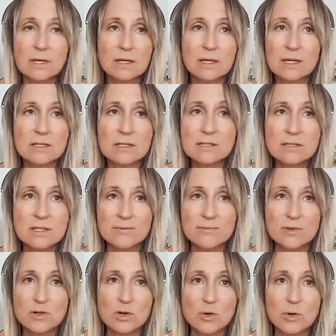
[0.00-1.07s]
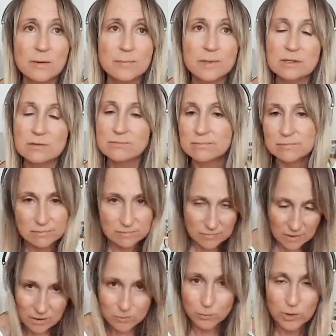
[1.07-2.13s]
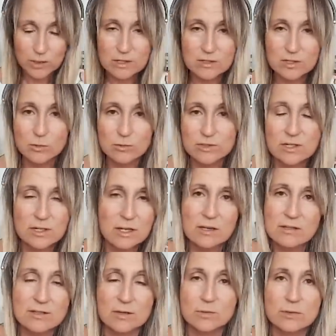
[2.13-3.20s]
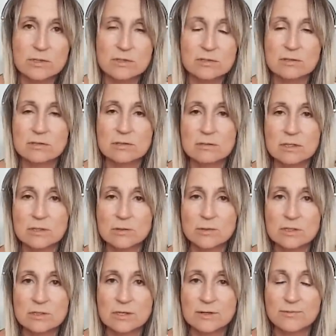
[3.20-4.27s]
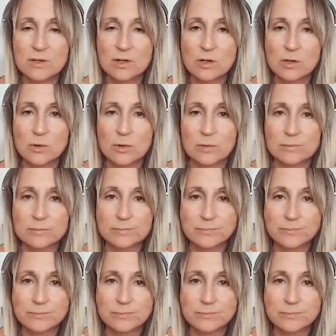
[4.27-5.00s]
it is difficult. I mean, when I told Denise, it was difficult.